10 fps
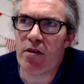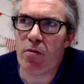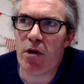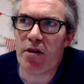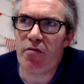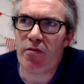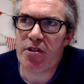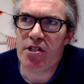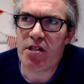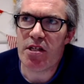thing that
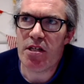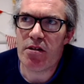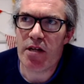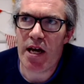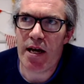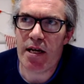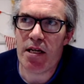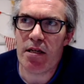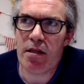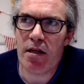worked for us in the
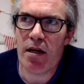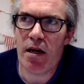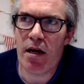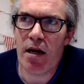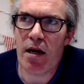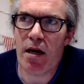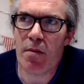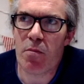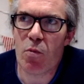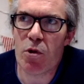UK
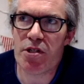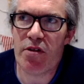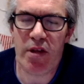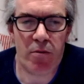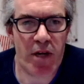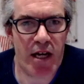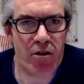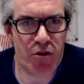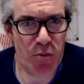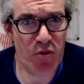was a
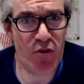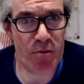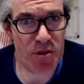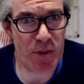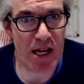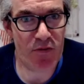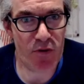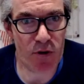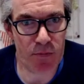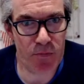thing we had called the performance
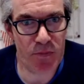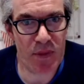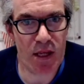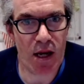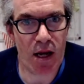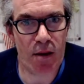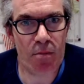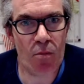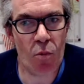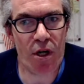platform,
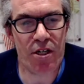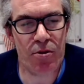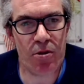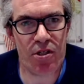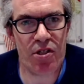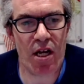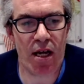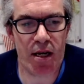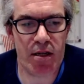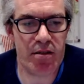which
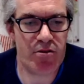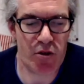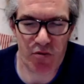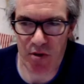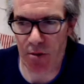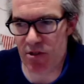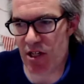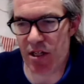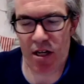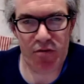was
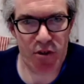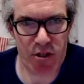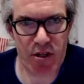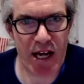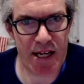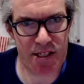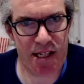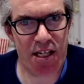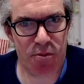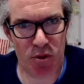it was at
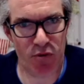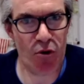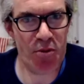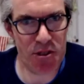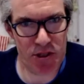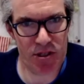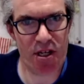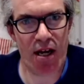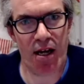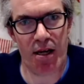
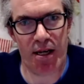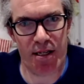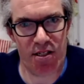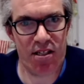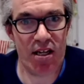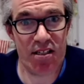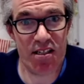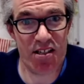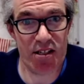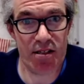gov.uk/performance, and it
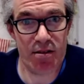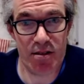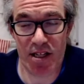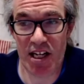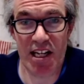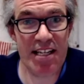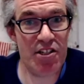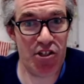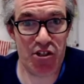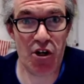started as a
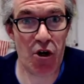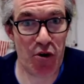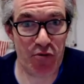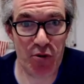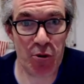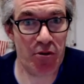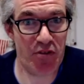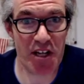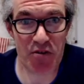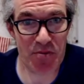list
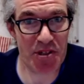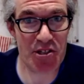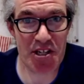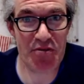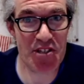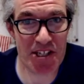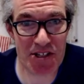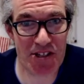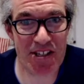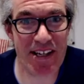of all of the government
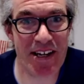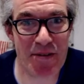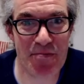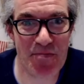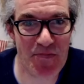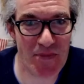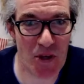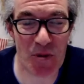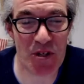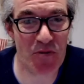services
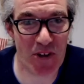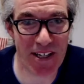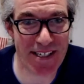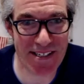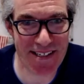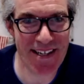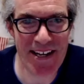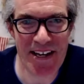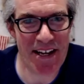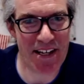that we could
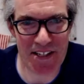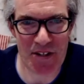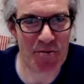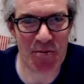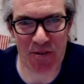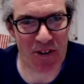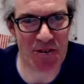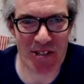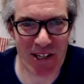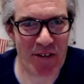find. And, it
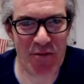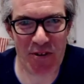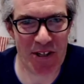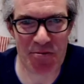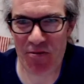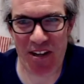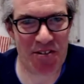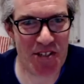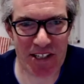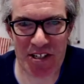was one of those delightful
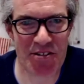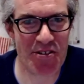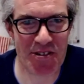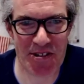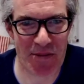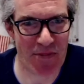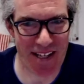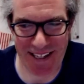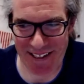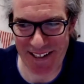things. We found 600 and
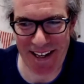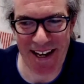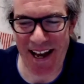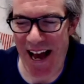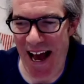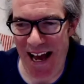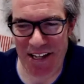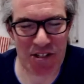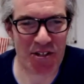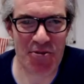something,
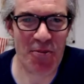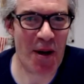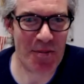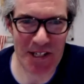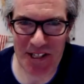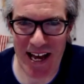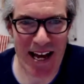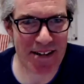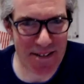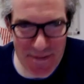and as soon as we
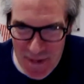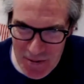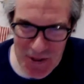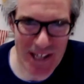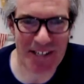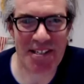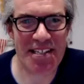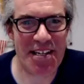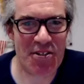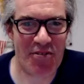published that, people
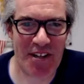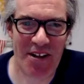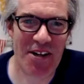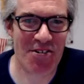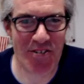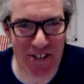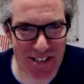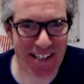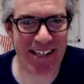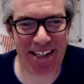sent us details of another
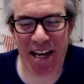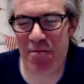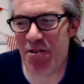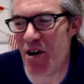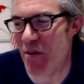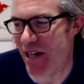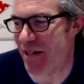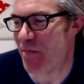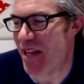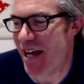100, and it kept
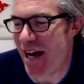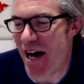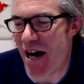growing.